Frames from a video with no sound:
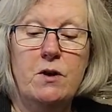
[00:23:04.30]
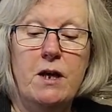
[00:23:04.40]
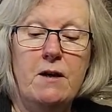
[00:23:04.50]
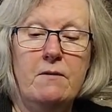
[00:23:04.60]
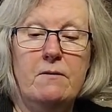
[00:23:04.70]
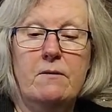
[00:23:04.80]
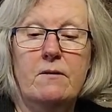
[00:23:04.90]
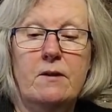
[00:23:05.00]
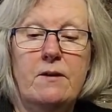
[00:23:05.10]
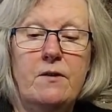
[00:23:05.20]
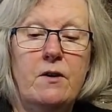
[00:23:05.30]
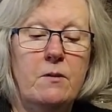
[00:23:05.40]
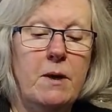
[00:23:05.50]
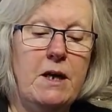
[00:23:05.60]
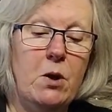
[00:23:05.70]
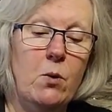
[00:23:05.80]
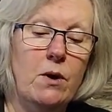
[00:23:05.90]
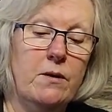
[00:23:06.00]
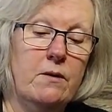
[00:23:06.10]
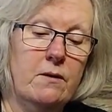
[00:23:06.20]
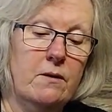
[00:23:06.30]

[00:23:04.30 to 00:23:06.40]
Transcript: that, and if you're going to make one,